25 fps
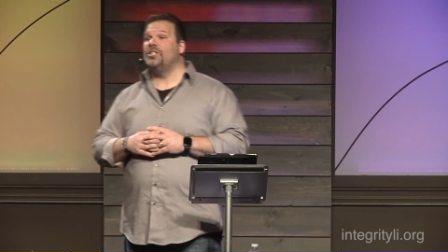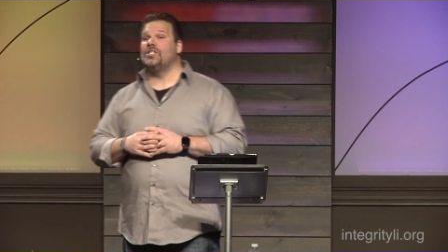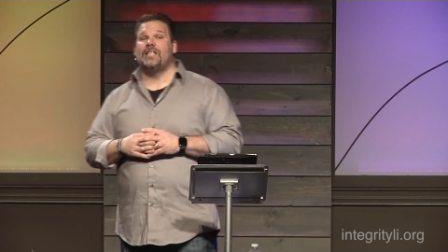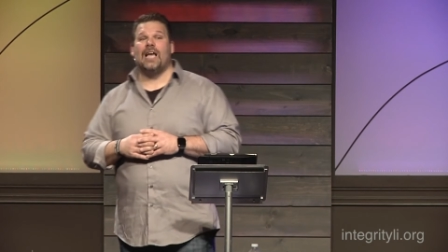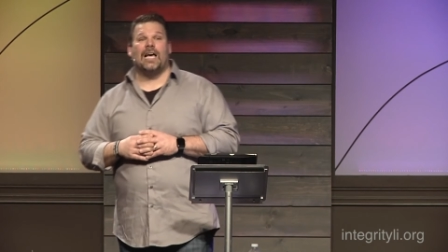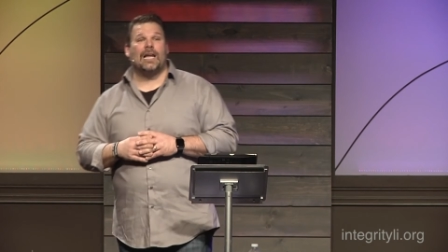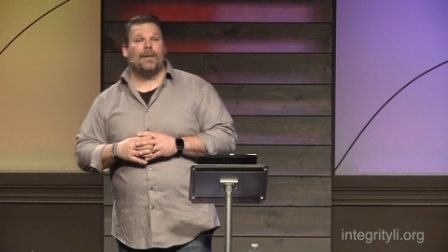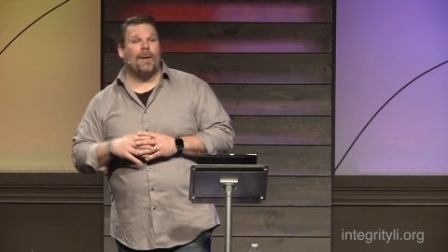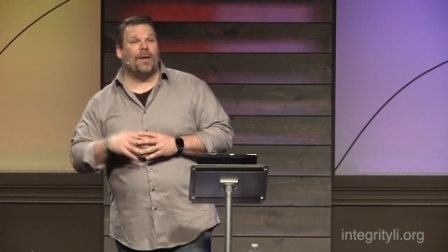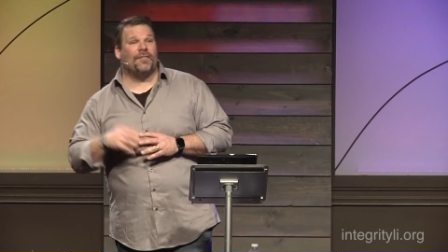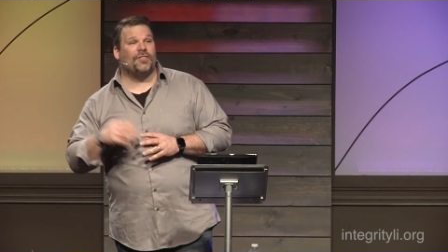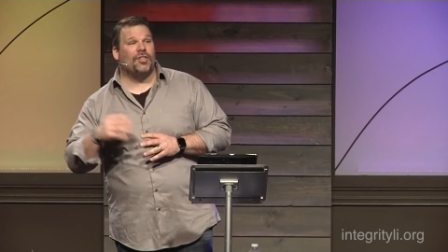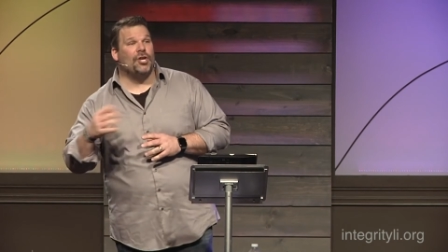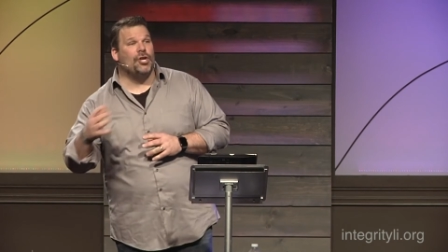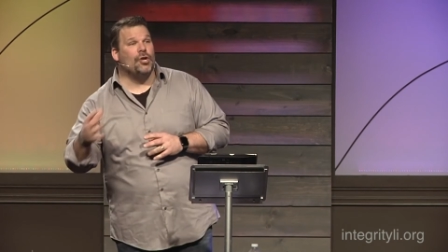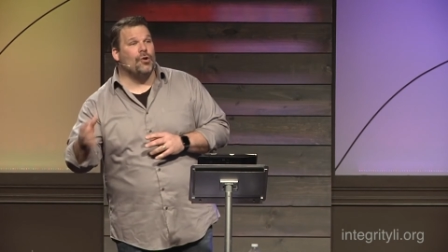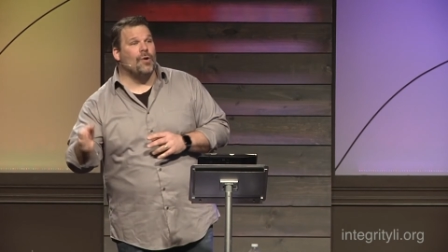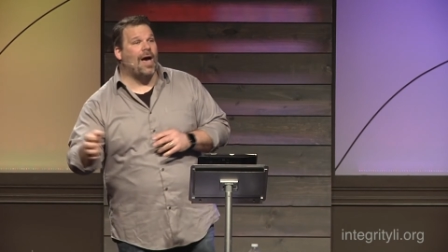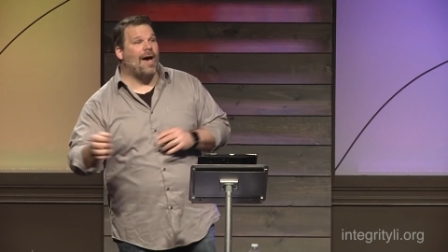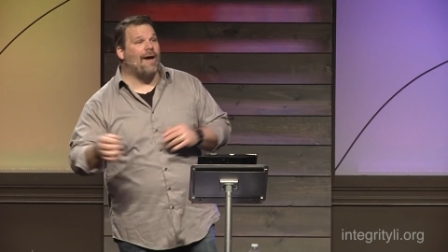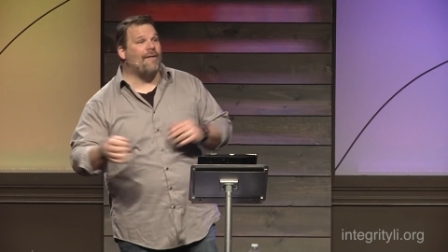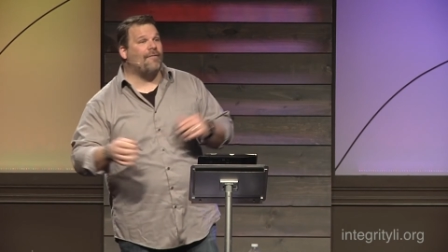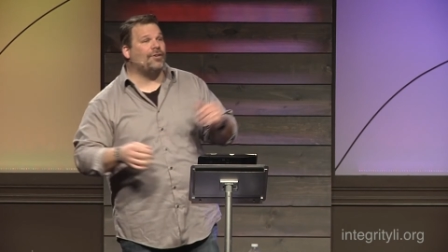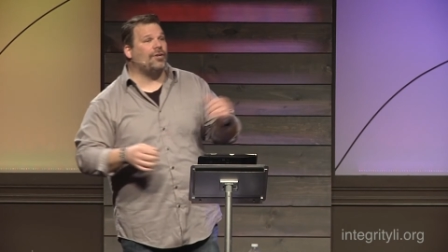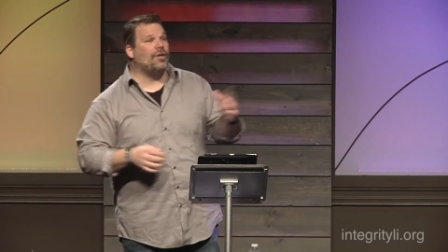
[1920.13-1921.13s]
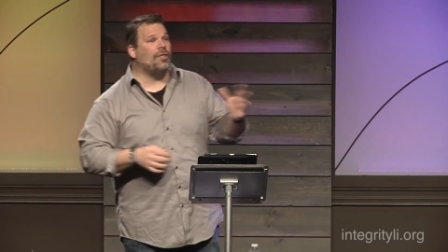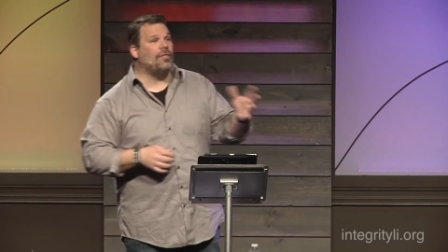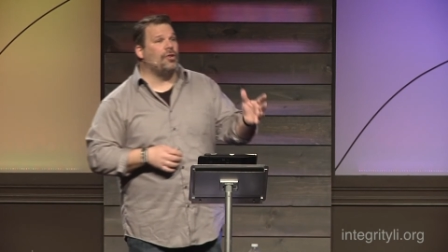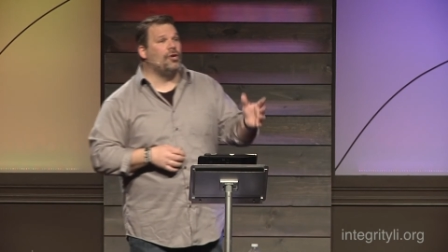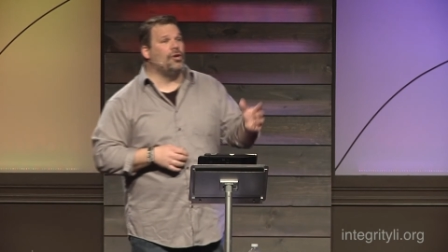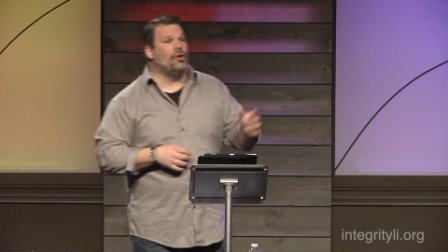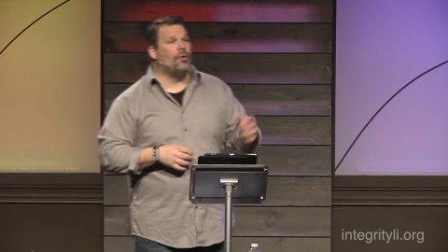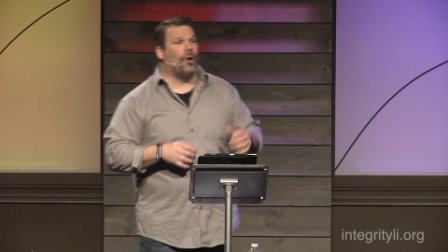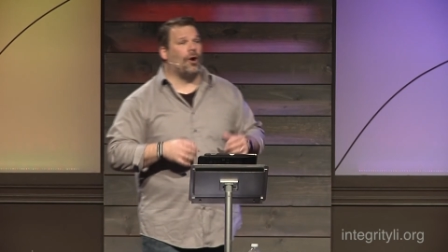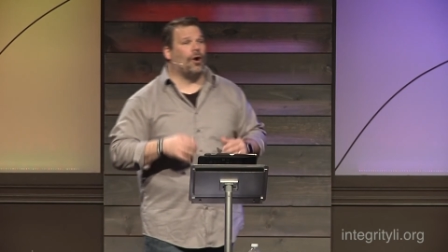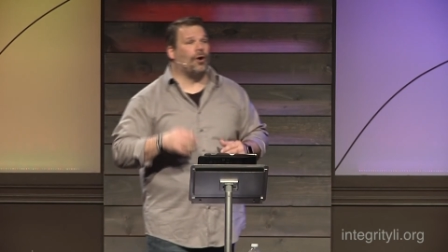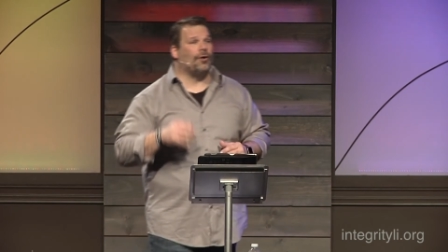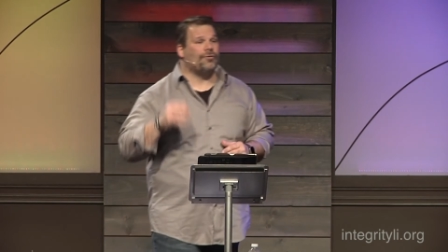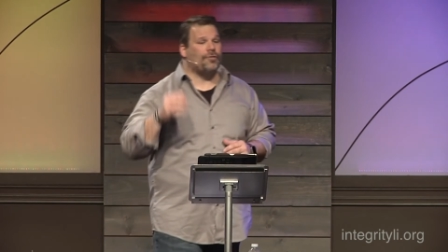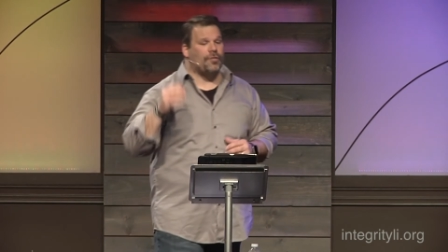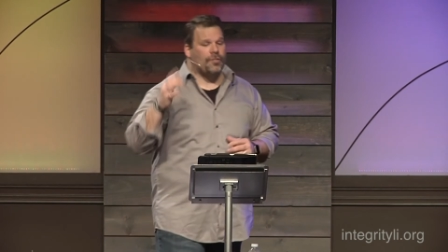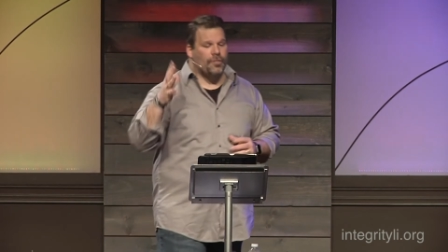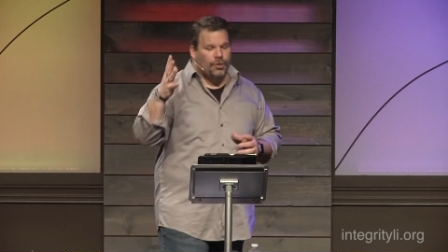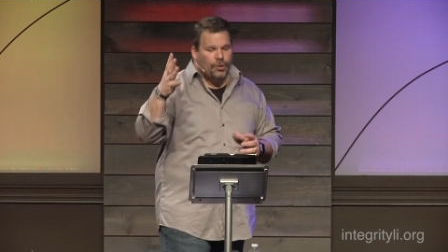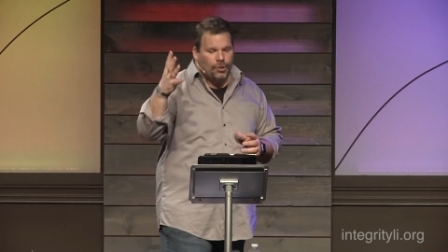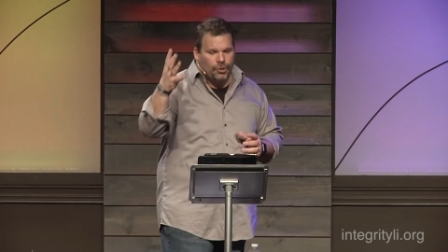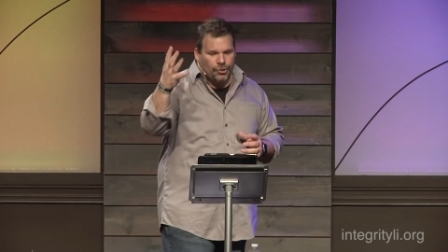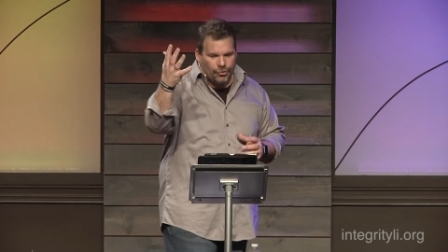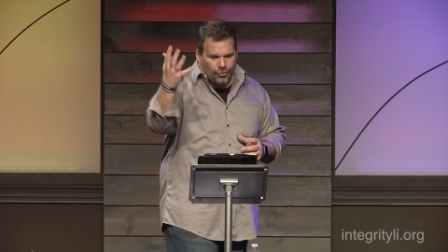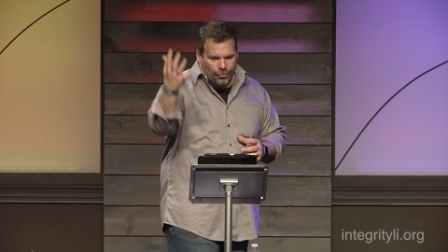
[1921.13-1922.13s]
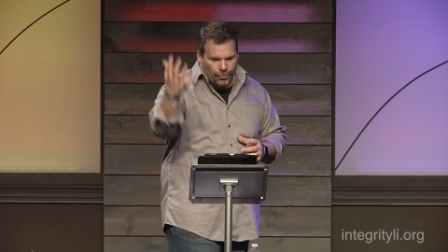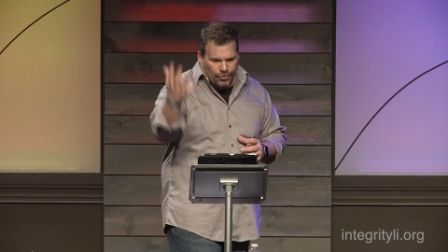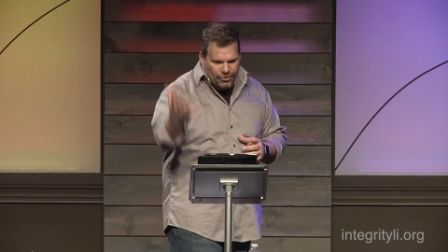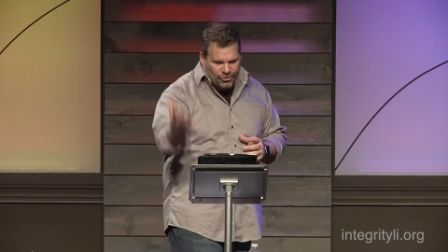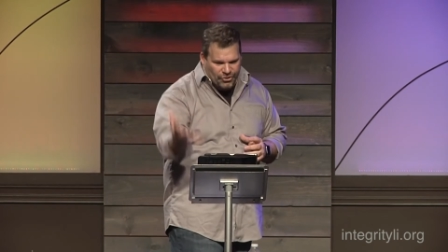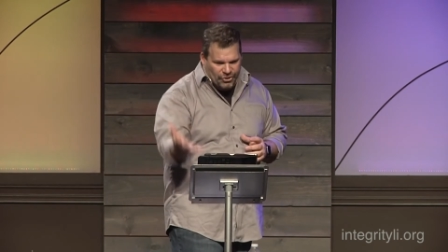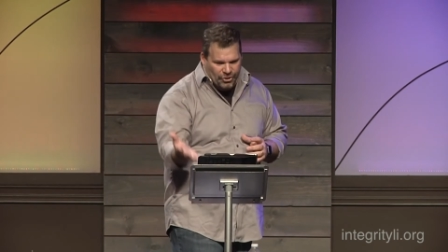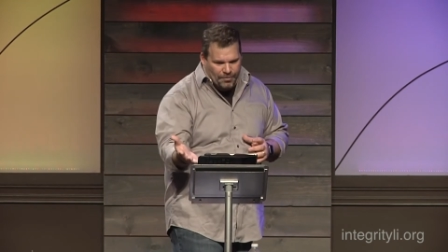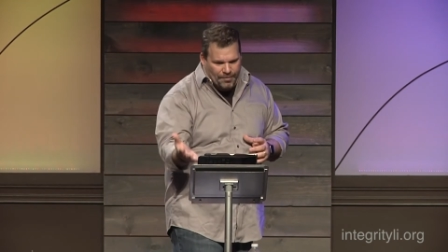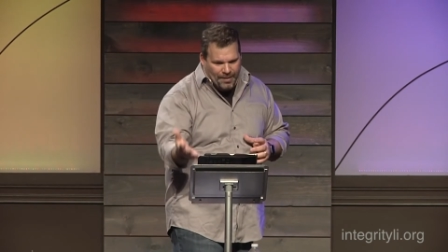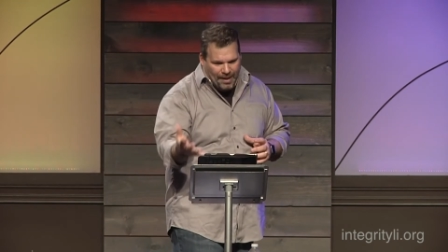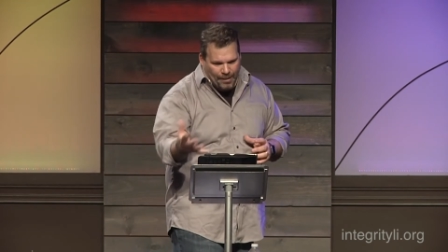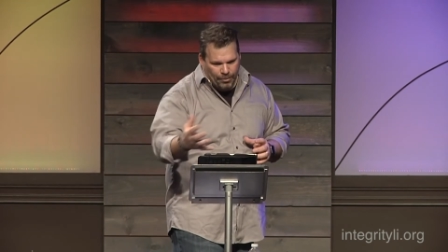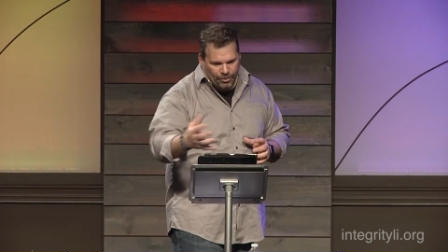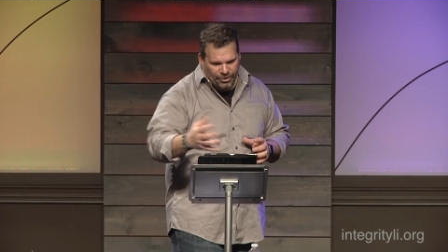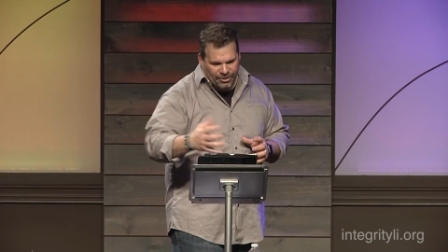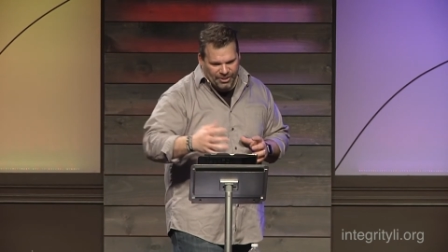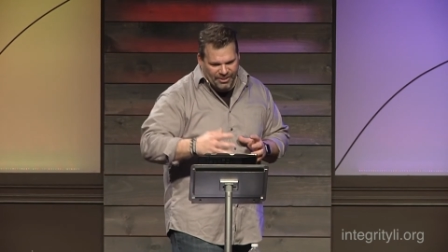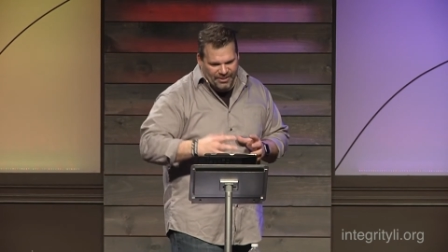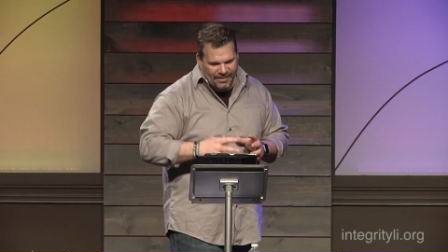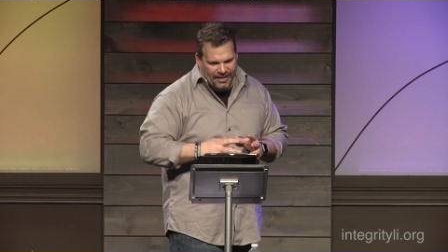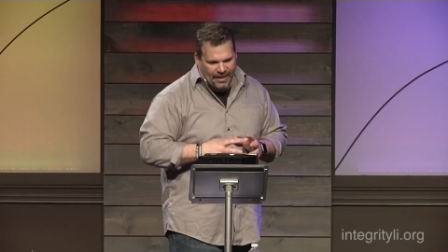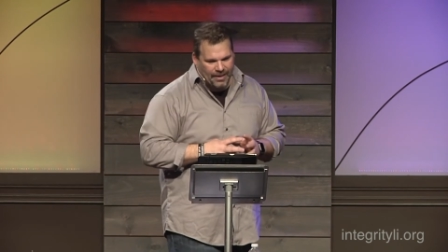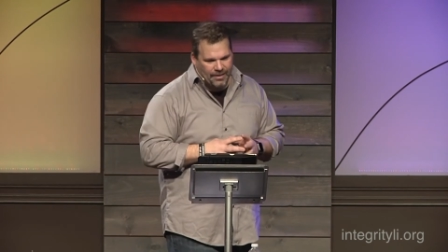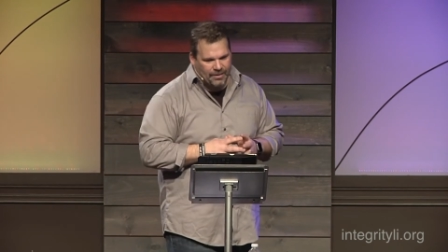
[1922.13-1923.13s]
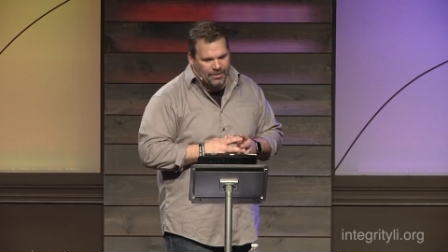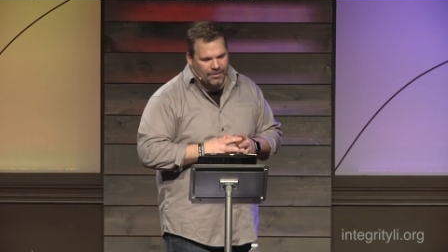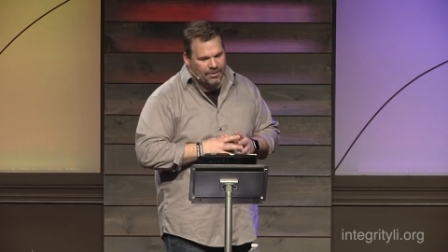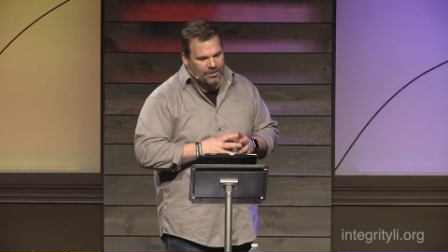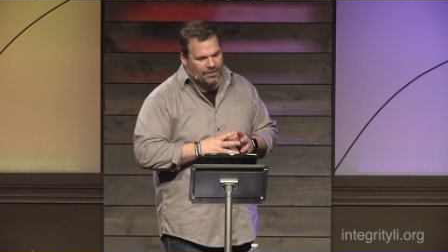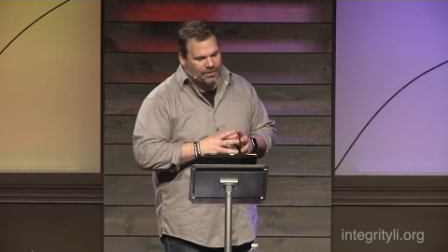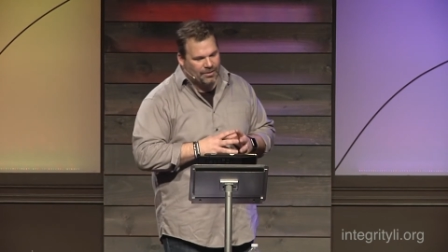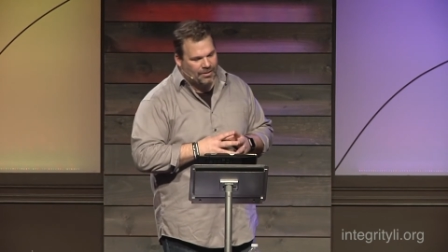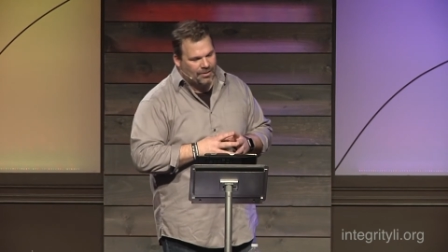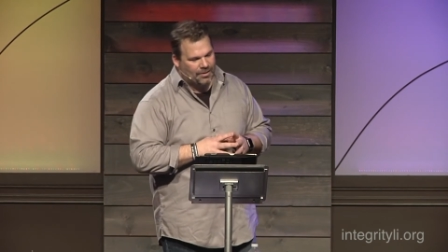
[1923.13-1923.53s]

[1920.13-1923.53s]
is not about the new heaven and the new earth or the new Jerusalem that will descend.